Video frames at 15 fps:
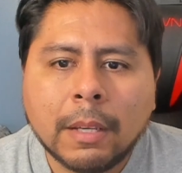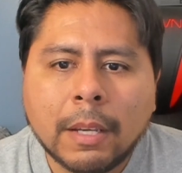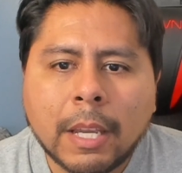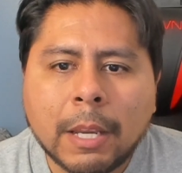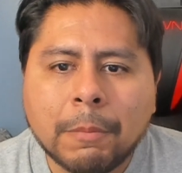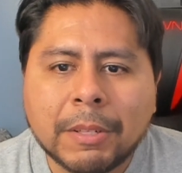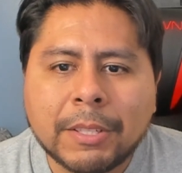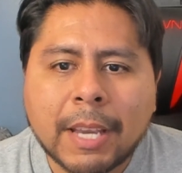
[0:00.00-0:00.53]
Hey,
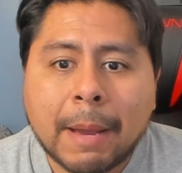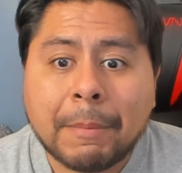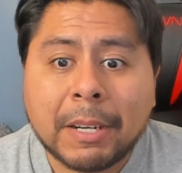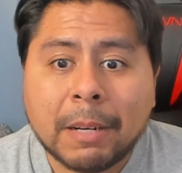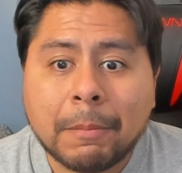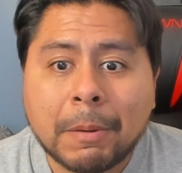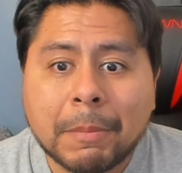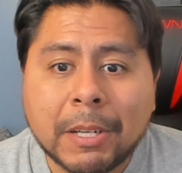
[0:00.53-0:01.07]
what's happening,
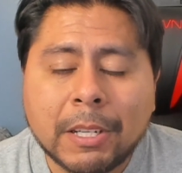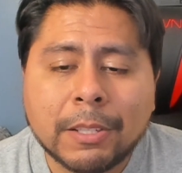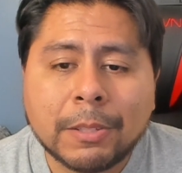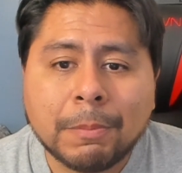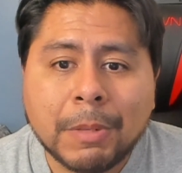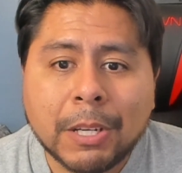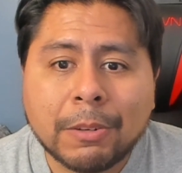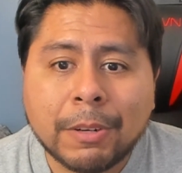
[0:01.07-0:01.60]
everybody? It's
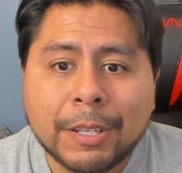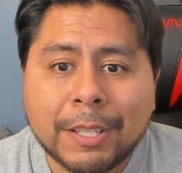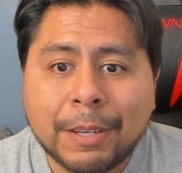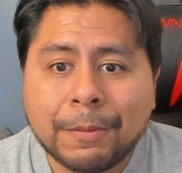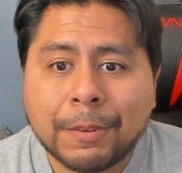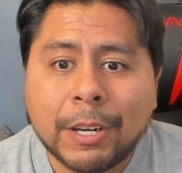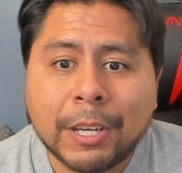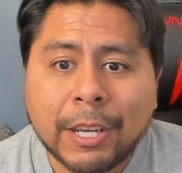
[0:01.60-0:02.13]
me, Crazy
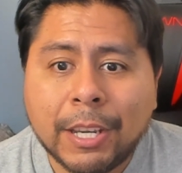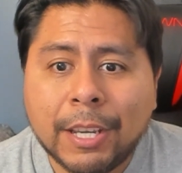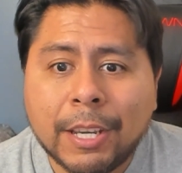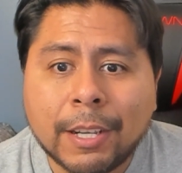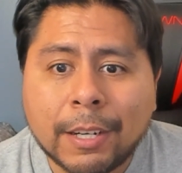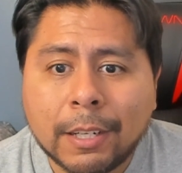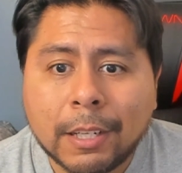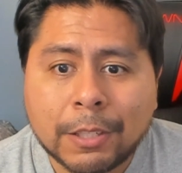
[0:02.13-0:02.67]
Frankie,
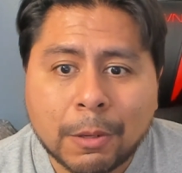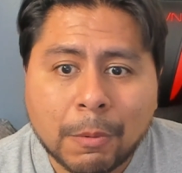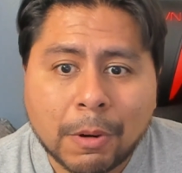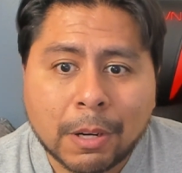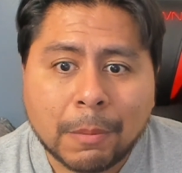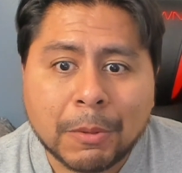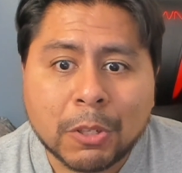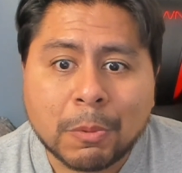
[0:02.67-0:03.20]
and I'd like to
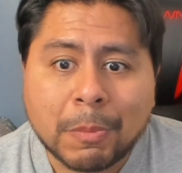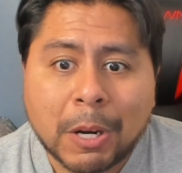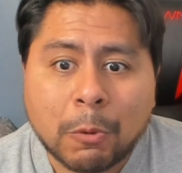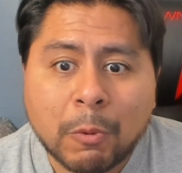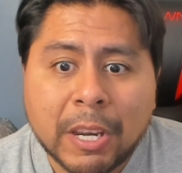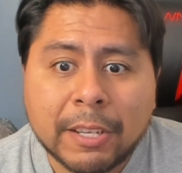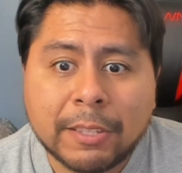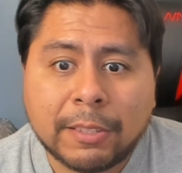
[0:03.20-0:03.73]
welcome you to my
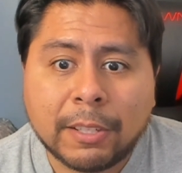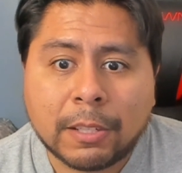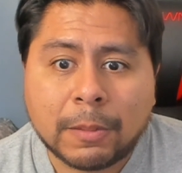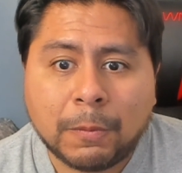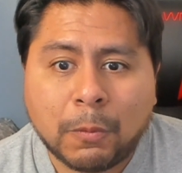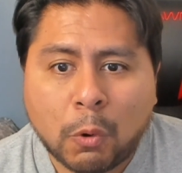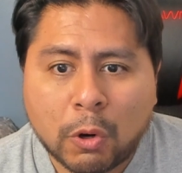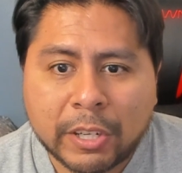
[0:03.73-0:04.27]
Week 6
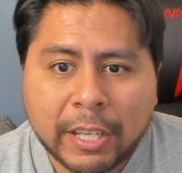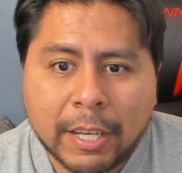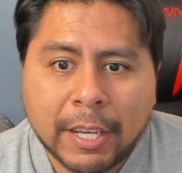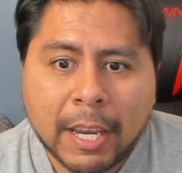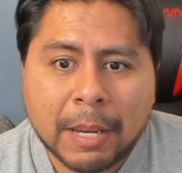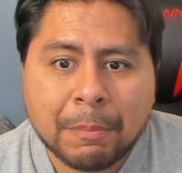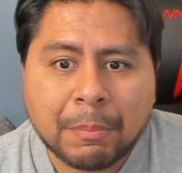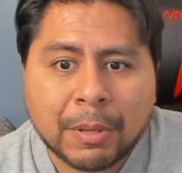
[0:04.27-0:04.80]
4 Key
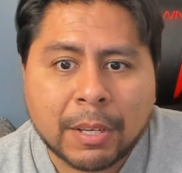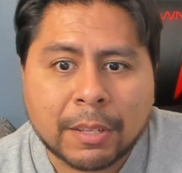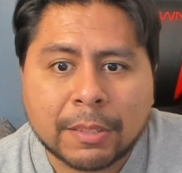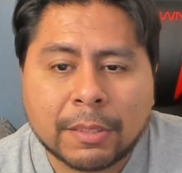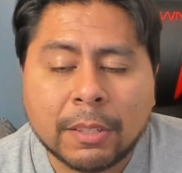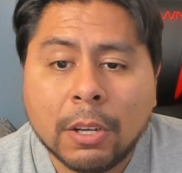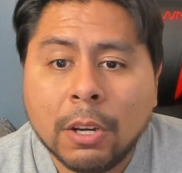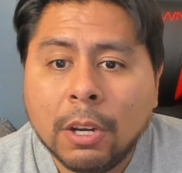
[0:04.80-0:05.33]
Game
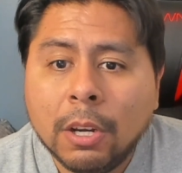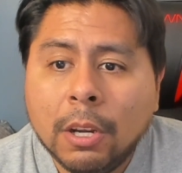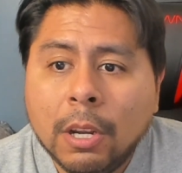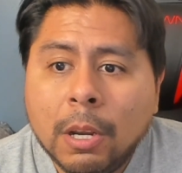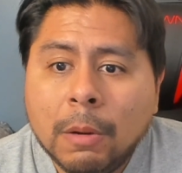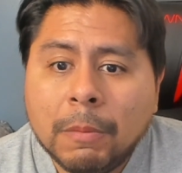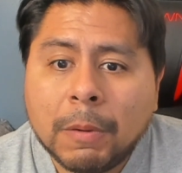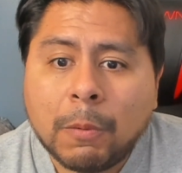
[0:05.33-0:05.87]
Picks.
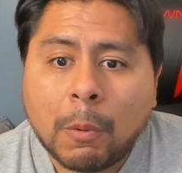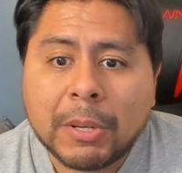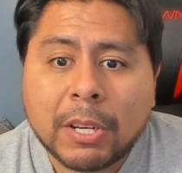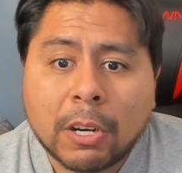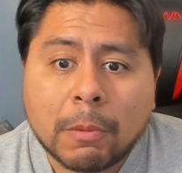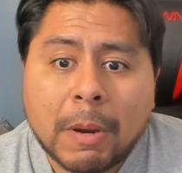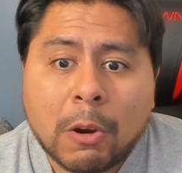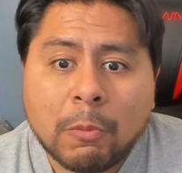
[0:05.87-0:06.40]
Before we talk
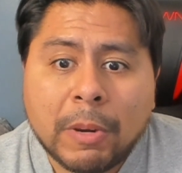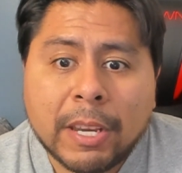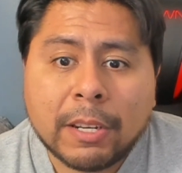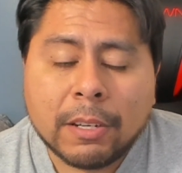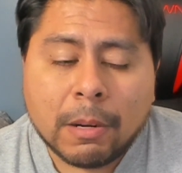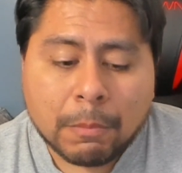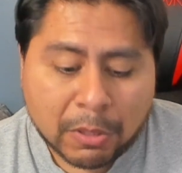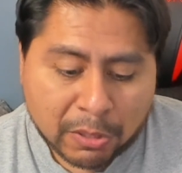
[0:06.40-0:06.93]
about Week
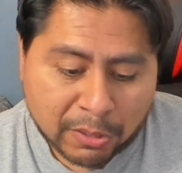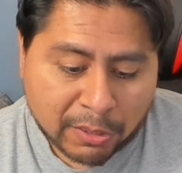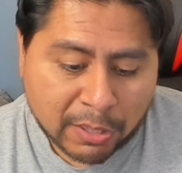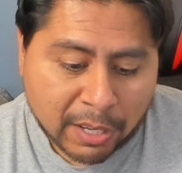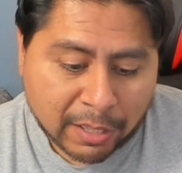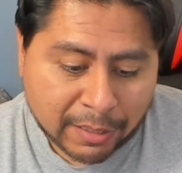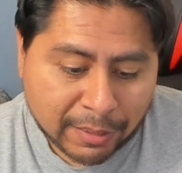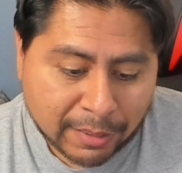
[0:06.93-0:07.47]
number
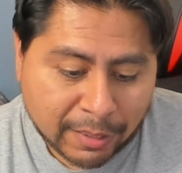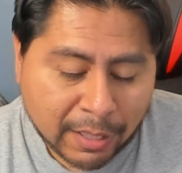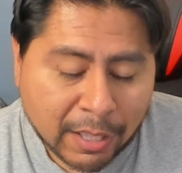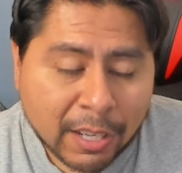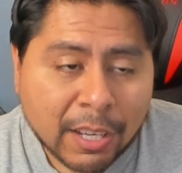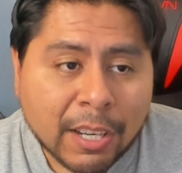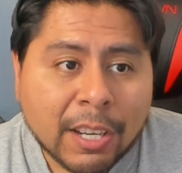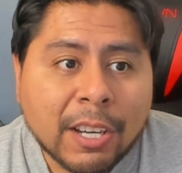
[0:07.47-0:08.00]
6,
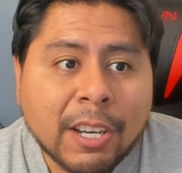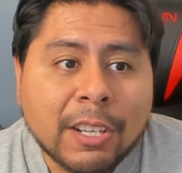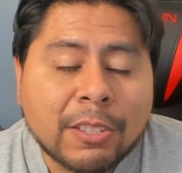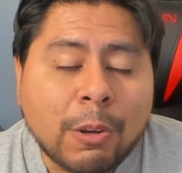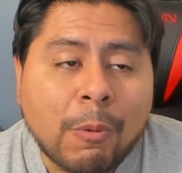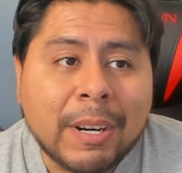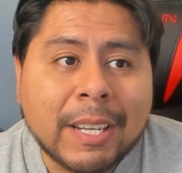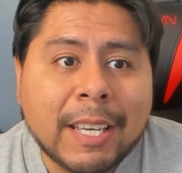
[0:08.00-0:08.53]

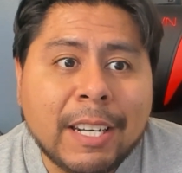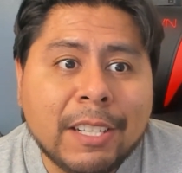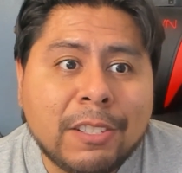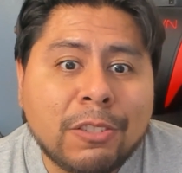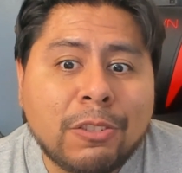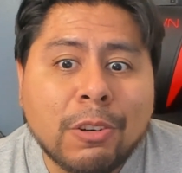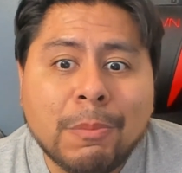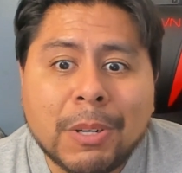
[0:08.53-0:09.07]
don't want to get into
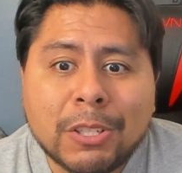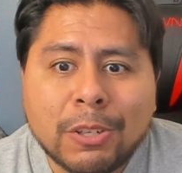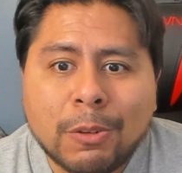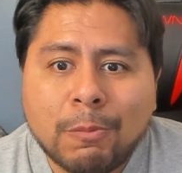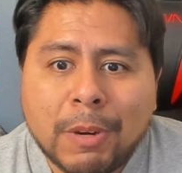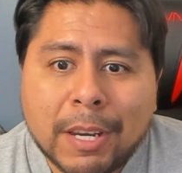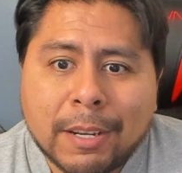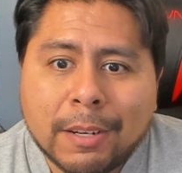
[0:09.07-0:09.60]
too much in
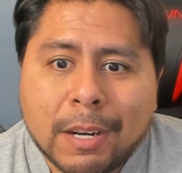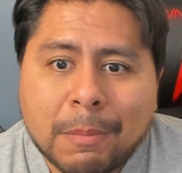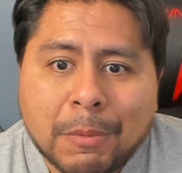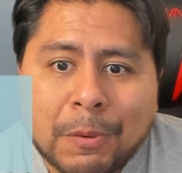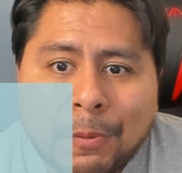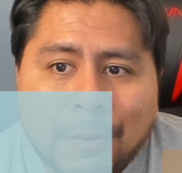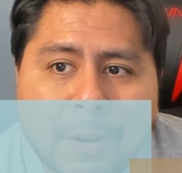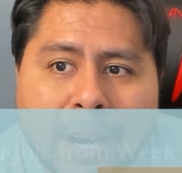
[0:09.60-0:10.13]
Week number
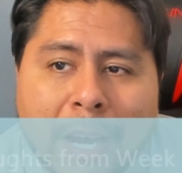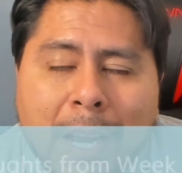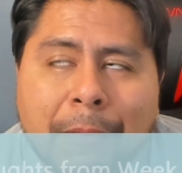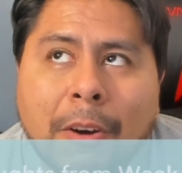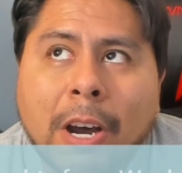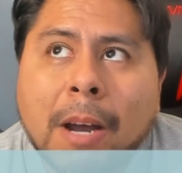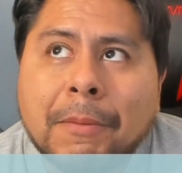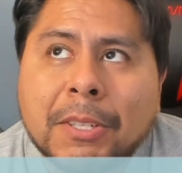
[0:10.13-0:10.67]
5.
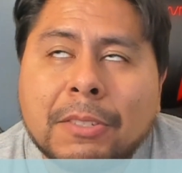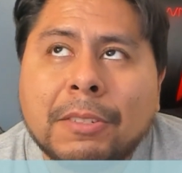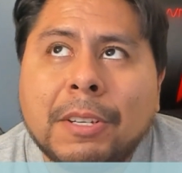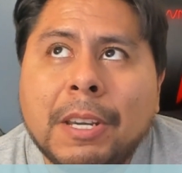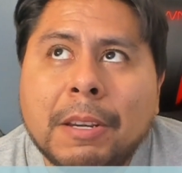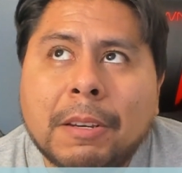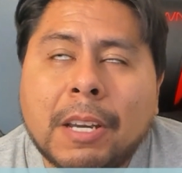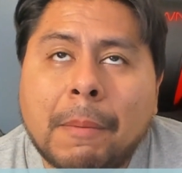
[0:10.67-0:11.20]

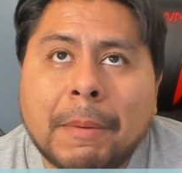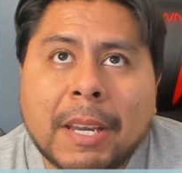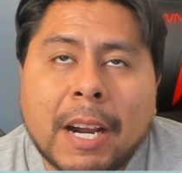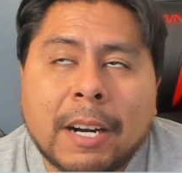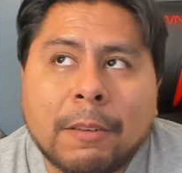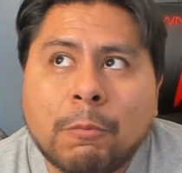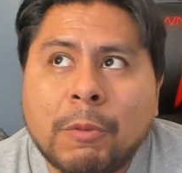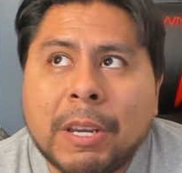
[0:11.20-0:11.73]
Obviously, coming
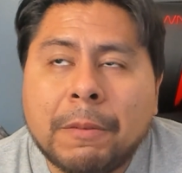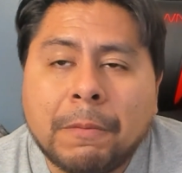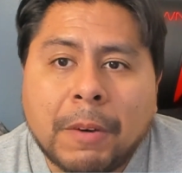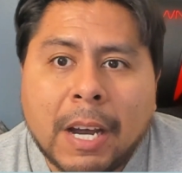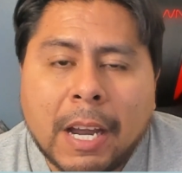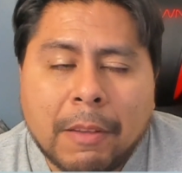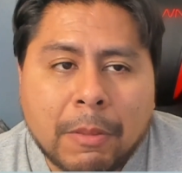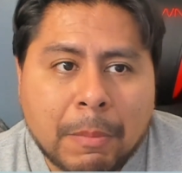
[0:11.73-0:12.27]
out of Week
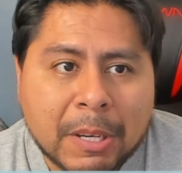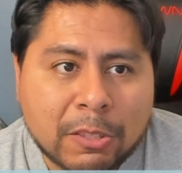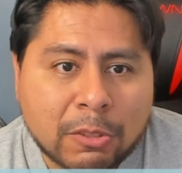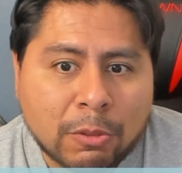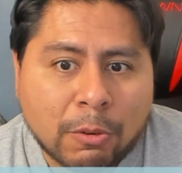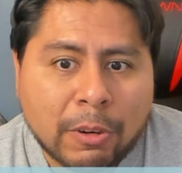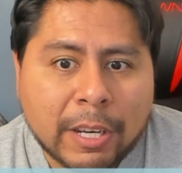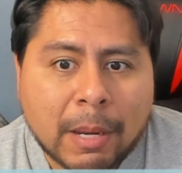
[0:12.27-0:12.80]
5, the big
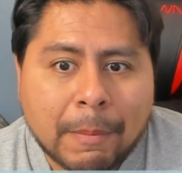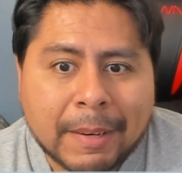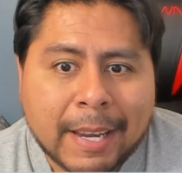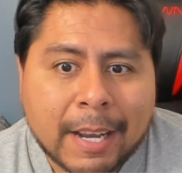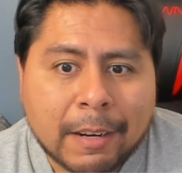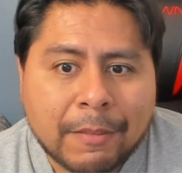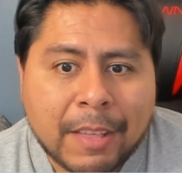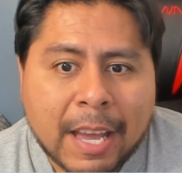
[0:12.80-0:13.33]
story coming
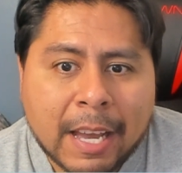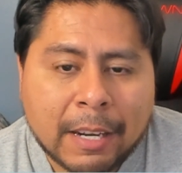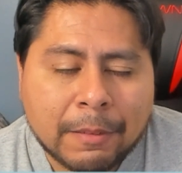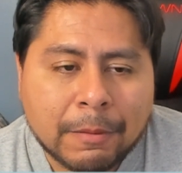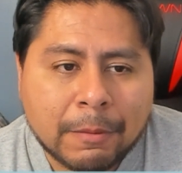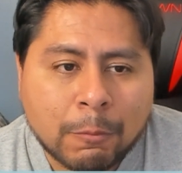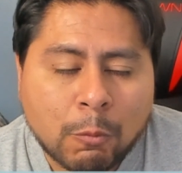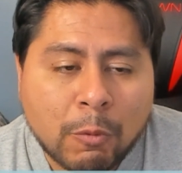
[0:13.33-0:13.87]
out of that
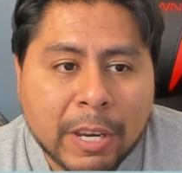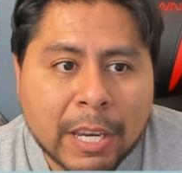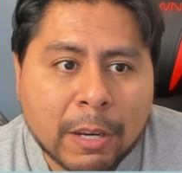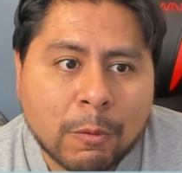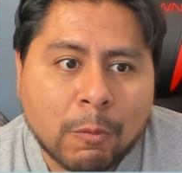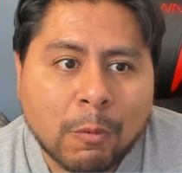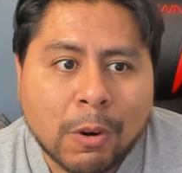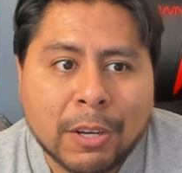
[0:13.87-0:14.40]

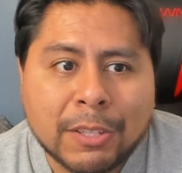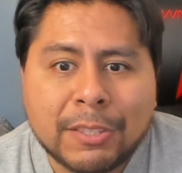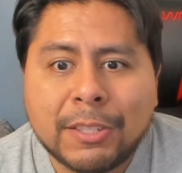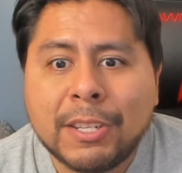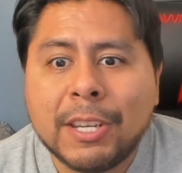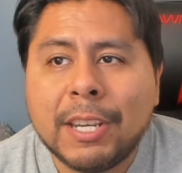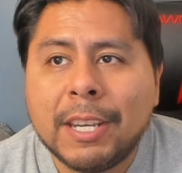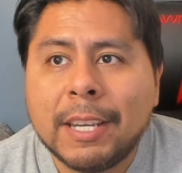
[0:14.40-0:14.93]
week was
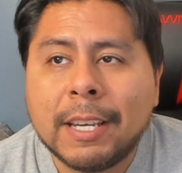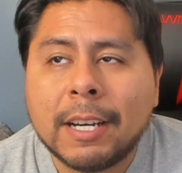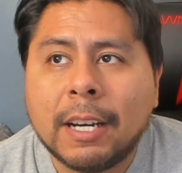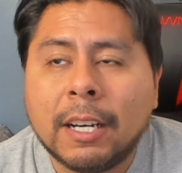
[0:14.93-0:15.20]
the